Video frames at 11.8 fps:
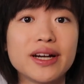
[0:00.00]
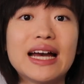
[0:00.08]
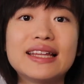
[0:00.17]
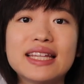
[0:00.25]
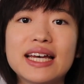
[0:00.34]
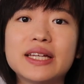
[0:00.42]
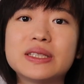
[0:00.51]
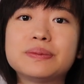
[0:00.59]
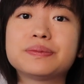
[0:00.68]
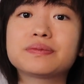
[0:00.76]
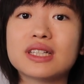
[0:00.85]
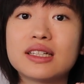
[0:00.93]
And
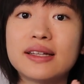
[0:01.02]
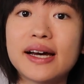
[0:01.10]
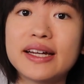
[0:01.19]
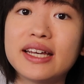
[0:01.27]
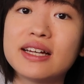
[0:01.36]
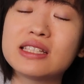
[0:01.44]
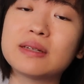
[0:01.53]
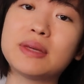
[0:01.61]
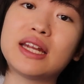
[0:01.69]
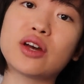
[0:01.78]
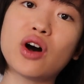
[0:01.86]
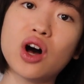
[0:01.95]
then Nadia ends up
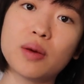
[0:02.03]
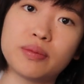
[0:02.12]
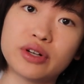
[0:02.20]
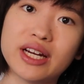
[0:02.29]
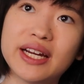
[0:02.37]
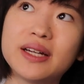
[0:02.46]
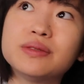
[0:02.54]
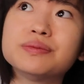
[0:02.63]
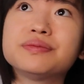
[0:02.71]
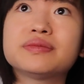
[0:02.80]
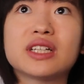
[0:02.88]
meeting Aubrey,